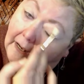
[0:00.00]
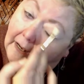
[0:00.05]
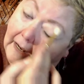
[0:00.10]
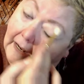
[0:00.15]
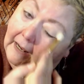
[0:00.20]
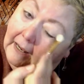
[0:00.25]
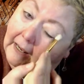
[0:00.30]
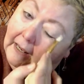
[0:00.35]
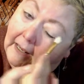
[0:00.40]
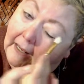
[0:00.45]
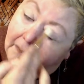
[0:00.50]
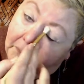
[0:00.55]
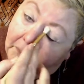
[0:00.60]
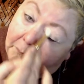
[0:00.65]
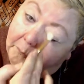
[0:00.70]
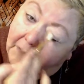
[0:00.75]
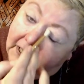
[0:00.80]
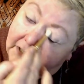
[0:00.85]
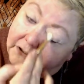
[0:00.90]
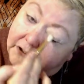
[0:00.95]
And
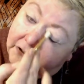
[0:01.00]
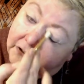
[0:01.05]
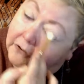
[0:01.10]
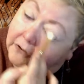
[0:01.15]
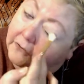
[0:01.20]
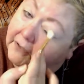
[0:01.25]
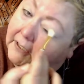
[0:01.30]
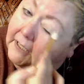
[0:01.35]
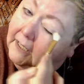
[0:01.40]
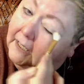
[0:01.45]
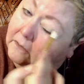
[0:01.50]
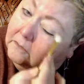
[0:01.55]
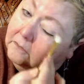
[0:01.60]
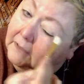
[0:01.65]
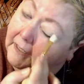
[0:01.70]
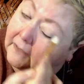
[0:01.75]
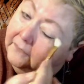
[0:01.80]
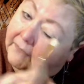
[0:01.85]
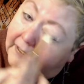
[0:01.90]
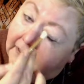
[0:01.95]
make sure that I don't
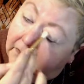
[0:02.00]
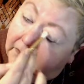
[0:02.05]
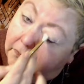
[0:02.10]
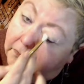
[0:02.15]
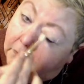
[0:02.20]
have any little